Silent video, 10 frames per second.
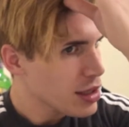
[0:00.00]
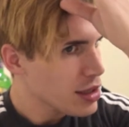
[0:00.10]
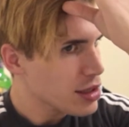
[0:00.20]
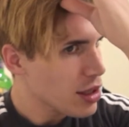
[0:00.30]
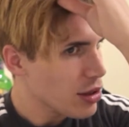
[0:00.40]

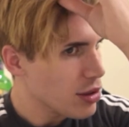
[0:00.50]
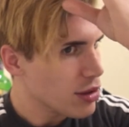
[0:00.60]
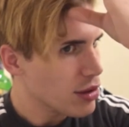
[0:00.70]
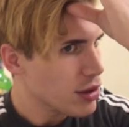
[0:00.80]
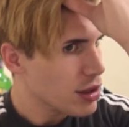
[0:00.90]

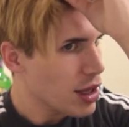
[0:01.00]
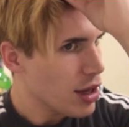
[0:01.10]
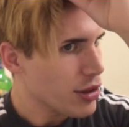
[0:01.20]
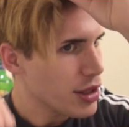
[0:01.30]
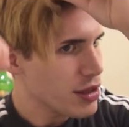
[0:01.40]
So
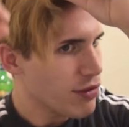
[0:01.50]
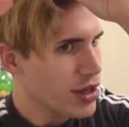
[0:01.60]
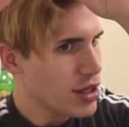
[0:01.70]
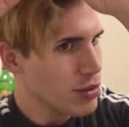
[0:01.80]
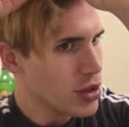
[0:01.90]
yeah, on this
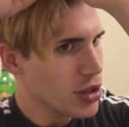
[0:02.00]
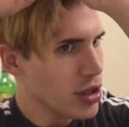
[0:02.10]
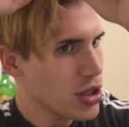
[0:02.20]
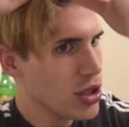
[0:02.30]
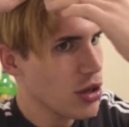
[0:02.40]
video, I'm just
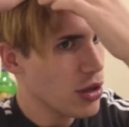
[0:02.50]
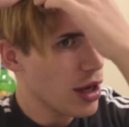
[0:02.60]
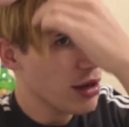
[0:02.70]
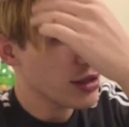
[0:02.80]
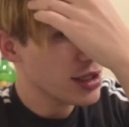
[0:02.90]
gonna show you how to